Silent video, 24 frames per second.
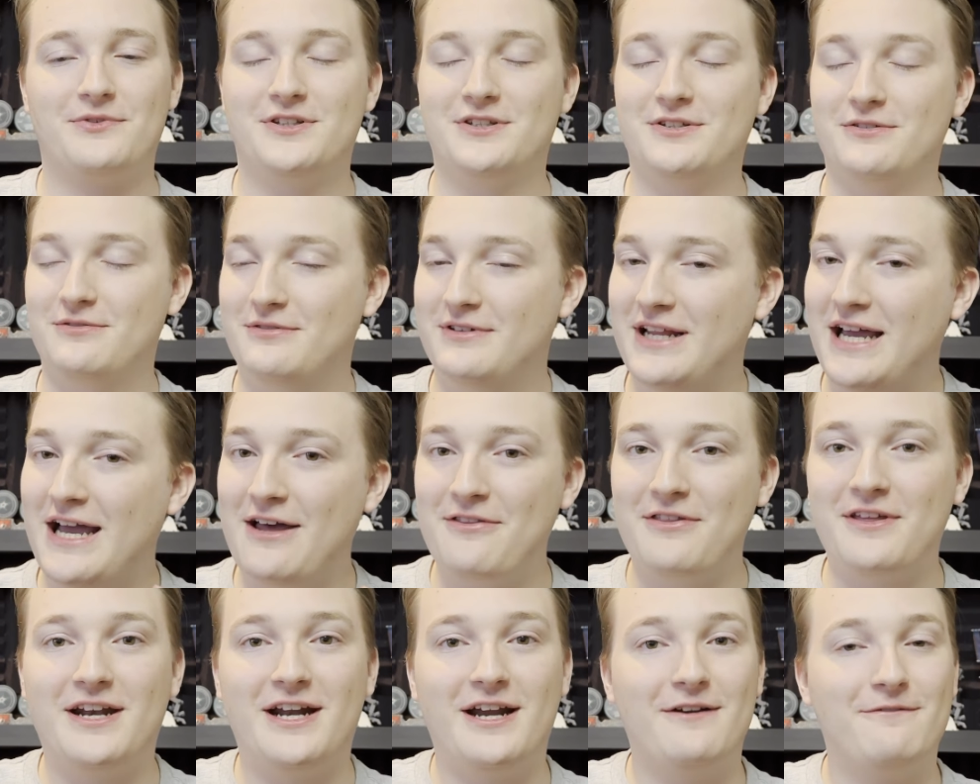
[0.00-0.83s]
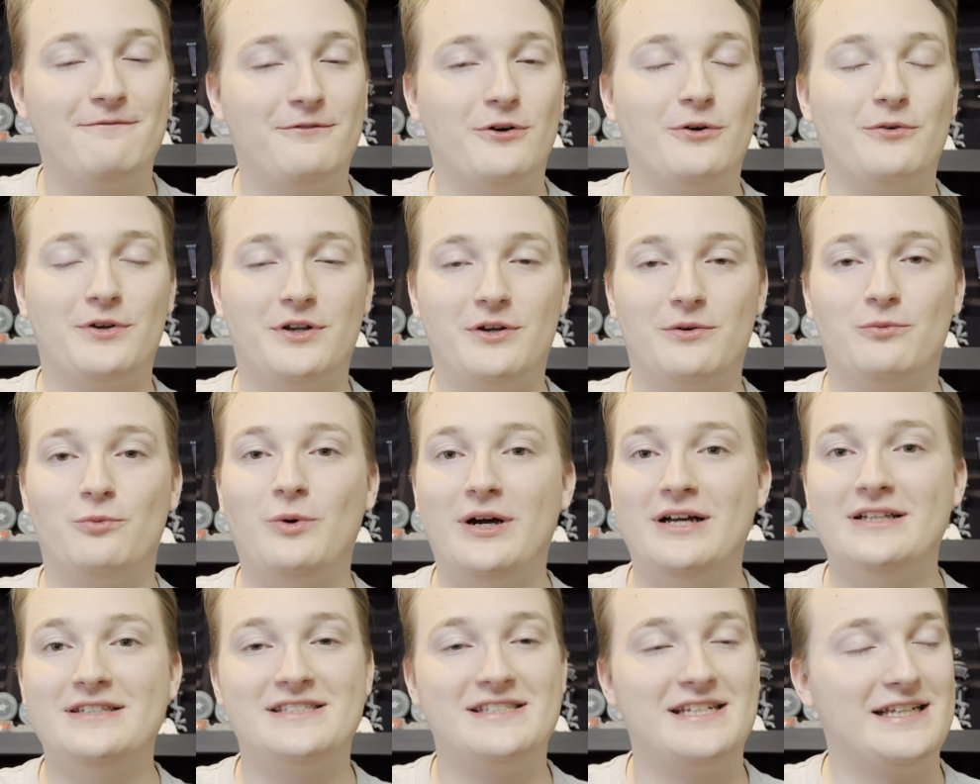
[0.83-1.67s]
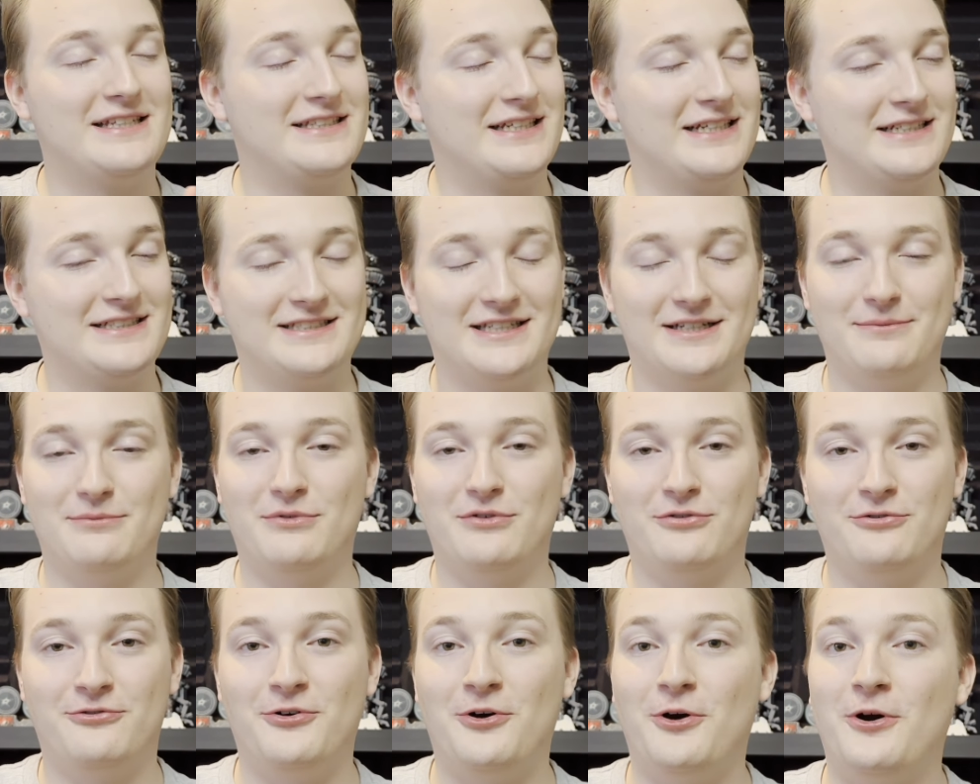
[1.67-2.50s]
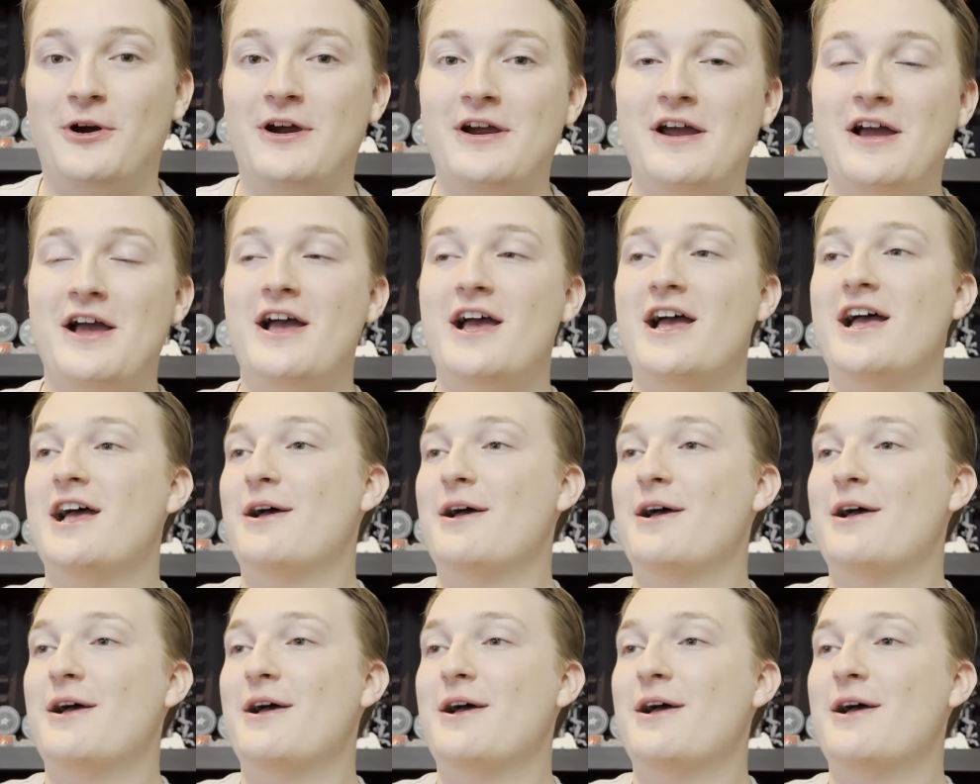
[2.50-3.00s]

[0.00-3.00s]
So now that I voted once, as I said before,